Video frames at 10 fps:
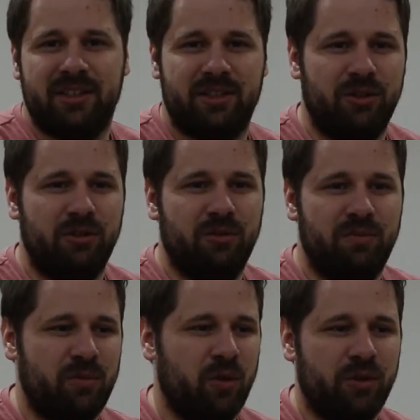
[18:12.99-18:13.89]
to
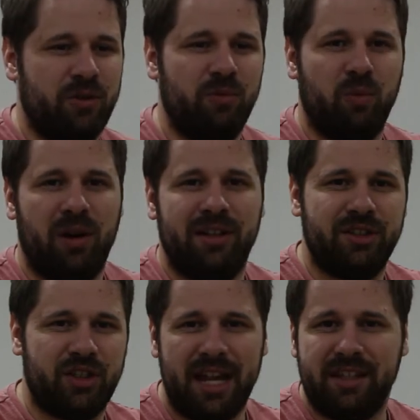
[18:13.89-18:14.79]
more than one
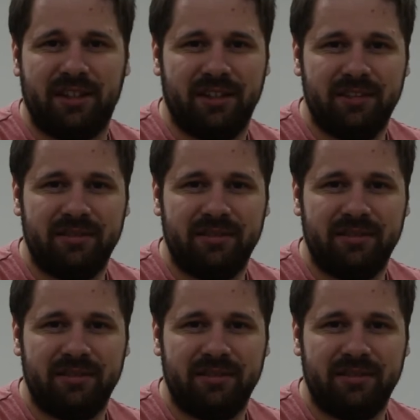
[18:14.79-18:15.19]
gender.